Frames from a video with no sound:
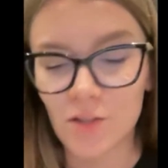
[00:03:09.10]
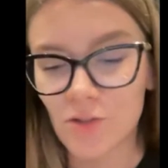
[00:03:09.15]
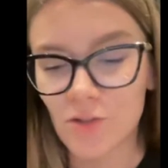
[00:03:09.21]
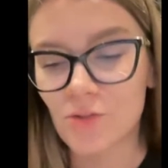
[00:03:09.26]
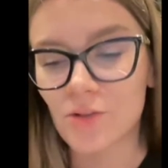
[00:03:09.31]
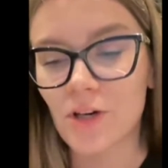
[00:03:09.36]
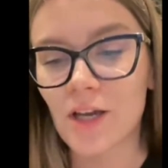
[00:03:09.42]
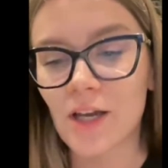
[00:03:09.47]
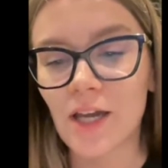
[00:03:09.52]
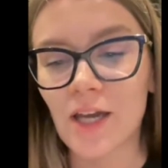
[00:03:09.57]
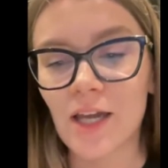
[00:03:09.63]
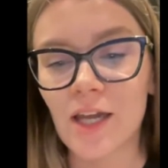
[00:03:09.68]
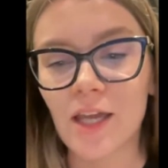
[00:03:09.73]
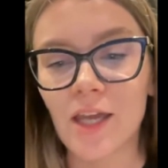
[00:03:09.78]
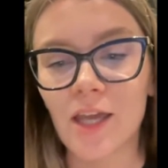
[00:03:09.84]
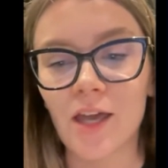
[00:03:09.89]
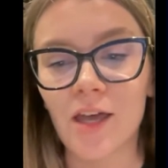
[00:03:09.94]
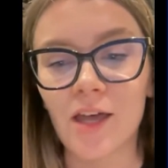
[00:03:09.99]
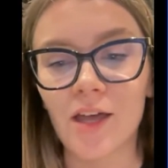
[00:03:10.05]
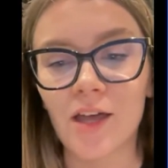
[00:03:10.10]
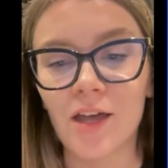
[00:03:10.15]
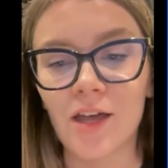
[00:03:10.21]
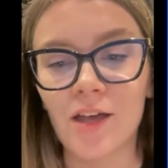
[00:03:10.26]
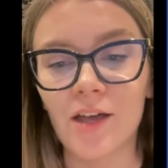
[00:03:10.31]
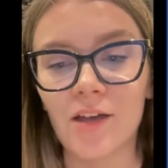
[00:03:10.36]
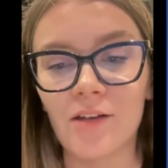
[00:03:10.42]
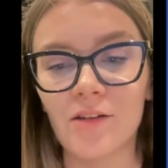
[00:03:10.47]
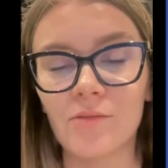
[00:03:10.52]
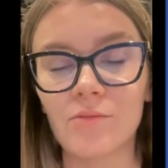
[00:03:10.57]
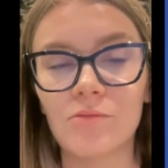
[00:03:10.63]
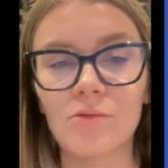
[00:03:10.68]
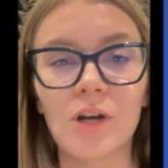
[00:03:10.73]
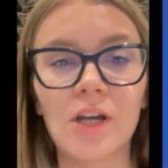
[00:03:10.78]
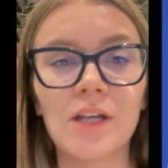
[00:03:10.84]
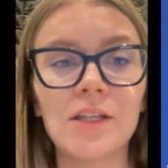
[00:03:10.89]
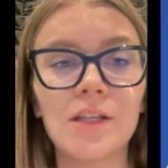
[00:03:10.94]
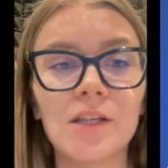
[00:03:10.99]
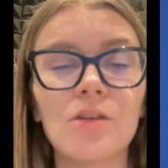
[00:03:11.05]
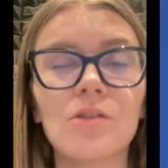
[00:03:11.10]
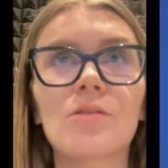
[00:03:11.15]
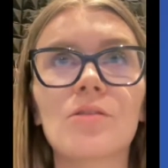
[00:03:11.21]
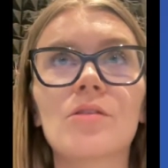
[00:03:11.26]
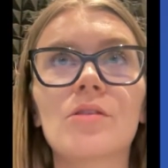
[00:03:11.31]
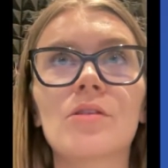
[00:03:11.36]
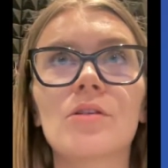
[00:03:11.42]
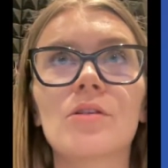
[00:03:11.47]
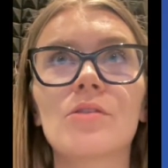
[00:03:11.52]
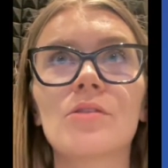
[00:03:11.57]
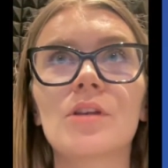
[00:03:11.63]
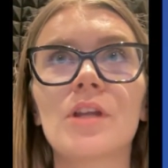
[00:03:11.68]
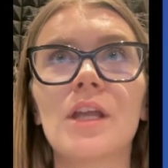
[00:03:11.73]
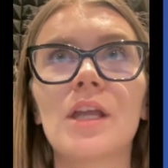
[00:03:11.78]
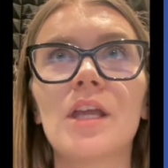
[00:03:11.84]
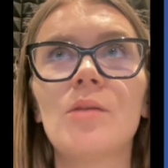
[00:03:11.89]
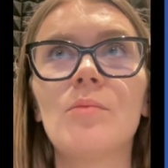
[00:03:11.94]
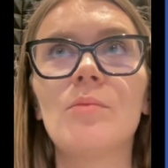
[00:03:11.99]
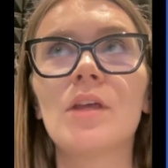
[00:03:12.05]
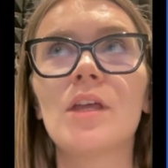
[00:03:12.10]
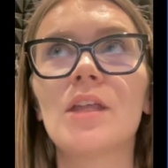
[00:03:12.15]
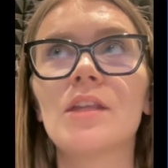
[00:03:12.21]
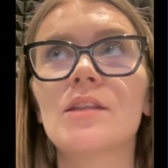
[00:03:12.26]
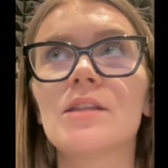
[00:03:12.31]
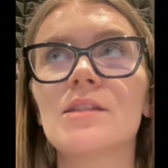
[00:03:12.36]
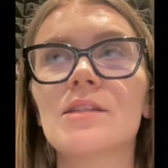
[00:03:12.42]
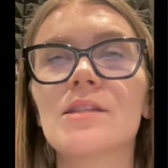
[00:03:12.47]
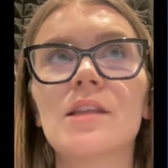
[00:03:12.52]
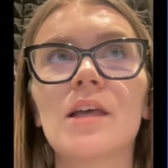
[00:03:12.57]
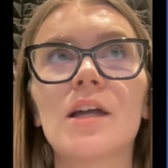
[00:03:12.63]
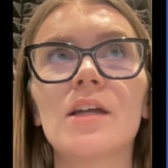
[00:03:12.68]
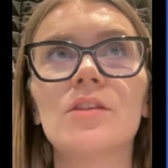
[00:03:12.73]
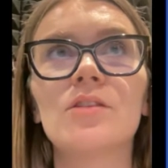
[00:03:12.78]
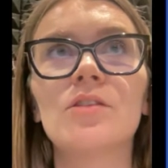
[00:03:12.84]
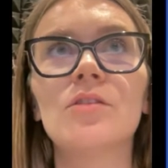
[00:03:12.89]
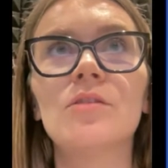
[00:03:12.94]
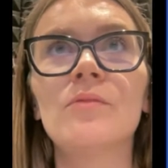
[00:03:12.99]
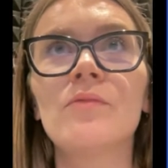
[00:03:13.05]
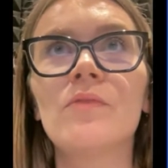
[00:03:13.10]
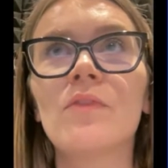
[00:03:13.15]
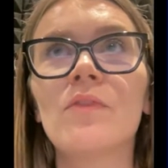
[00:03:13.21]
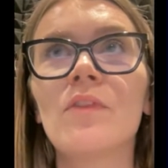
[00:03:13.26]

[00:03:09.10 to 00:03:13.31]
Try writing your name in Slido.